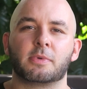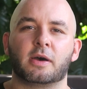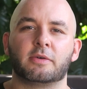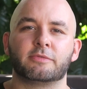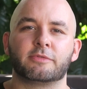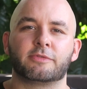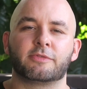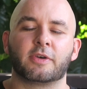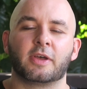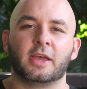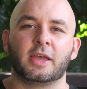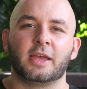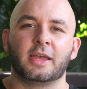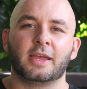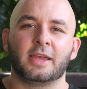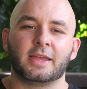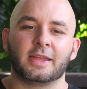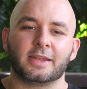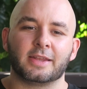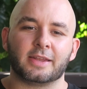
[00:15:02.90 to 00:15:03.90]
a month.
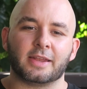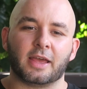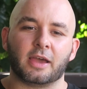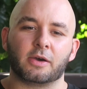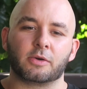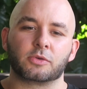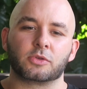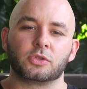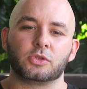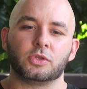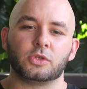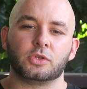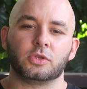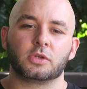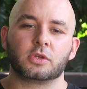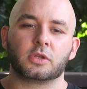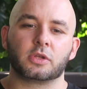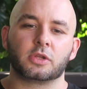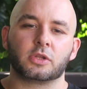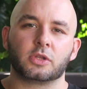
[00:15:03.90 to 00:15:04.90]
Now,
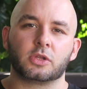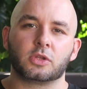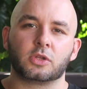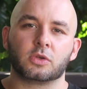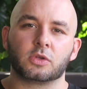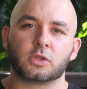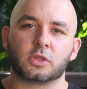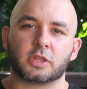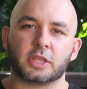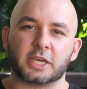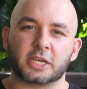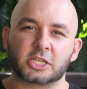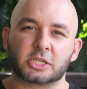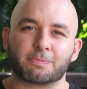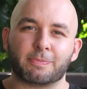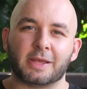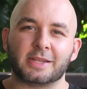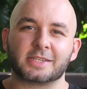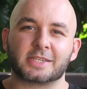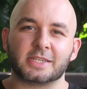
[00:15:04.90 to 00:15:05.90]
the
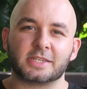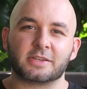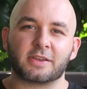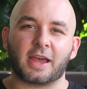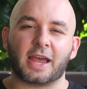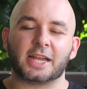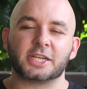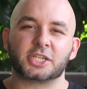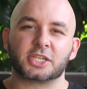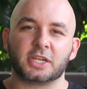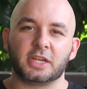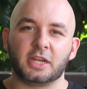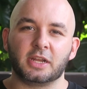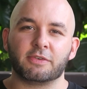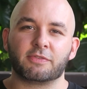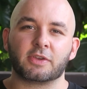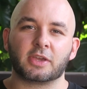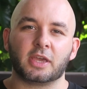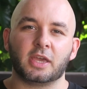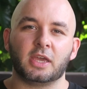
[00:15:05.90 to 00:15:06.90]
expenses of actually
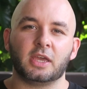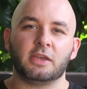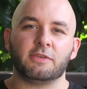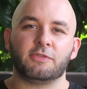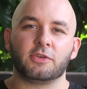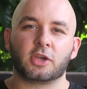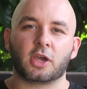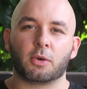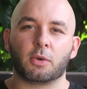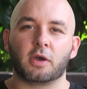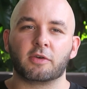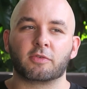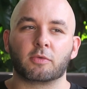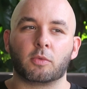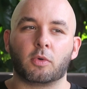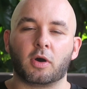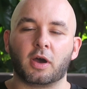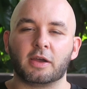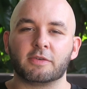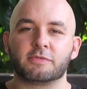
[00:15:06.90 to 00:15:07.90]
living here, if you go over
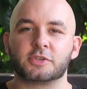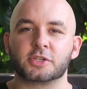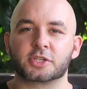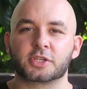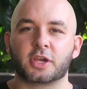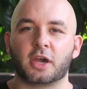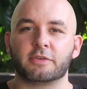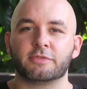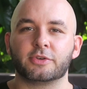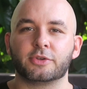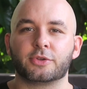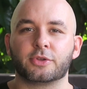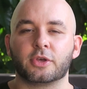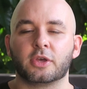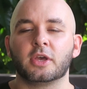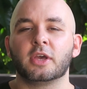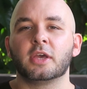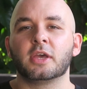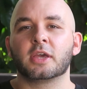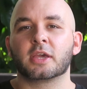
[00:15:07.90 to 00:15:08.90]
what I've just covered,
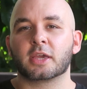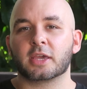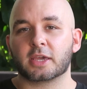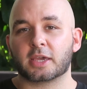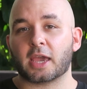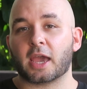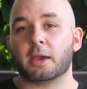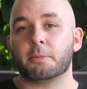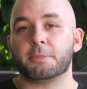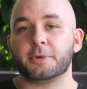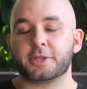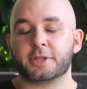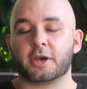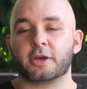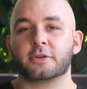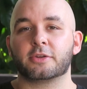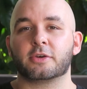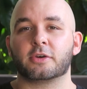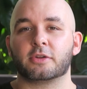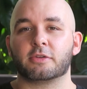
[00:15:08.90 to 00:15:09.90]
can be
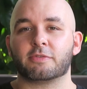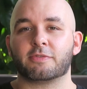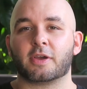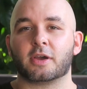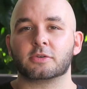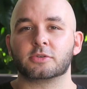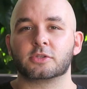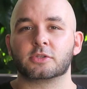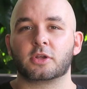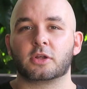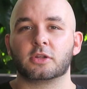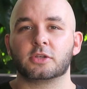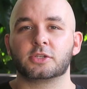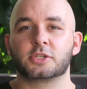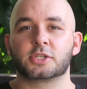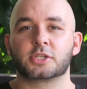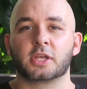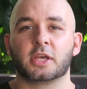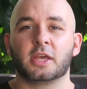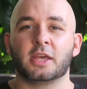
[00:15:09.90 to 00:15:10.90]
done on
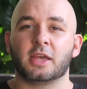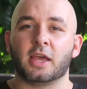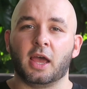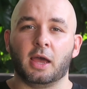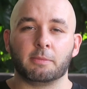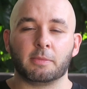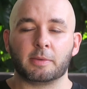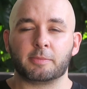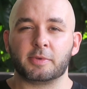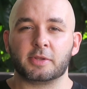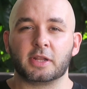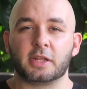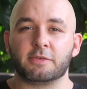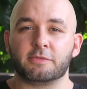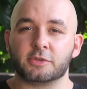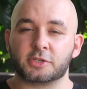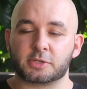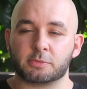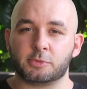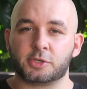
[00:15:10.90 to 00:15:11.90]
$1,000 and maybe
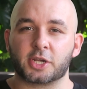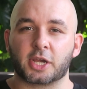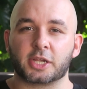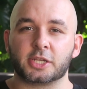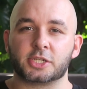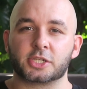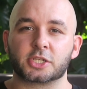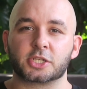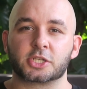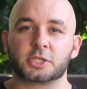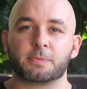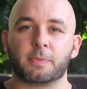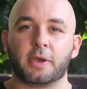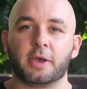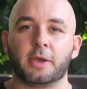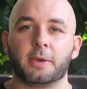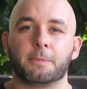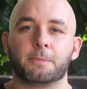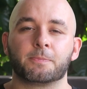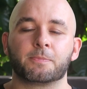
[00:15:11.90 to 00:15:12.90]
leave you some change to
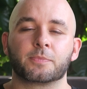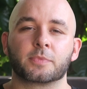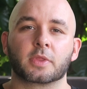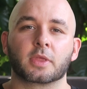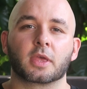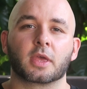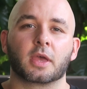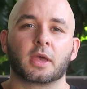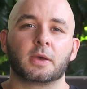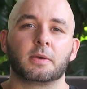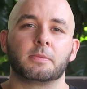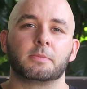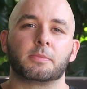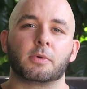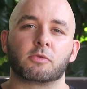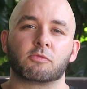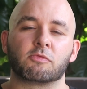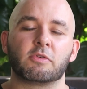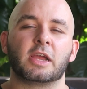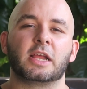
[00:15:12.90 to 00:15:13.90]
spare.
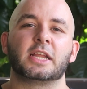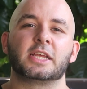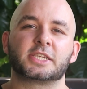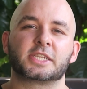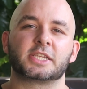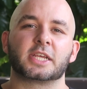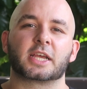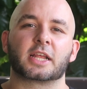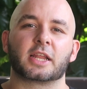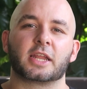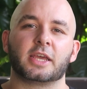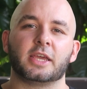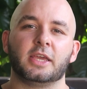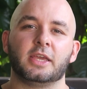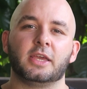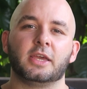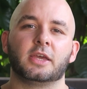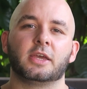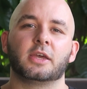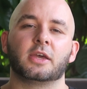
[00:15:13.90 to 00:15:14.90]
But
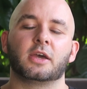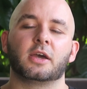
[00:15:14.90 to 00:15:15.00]
realistically,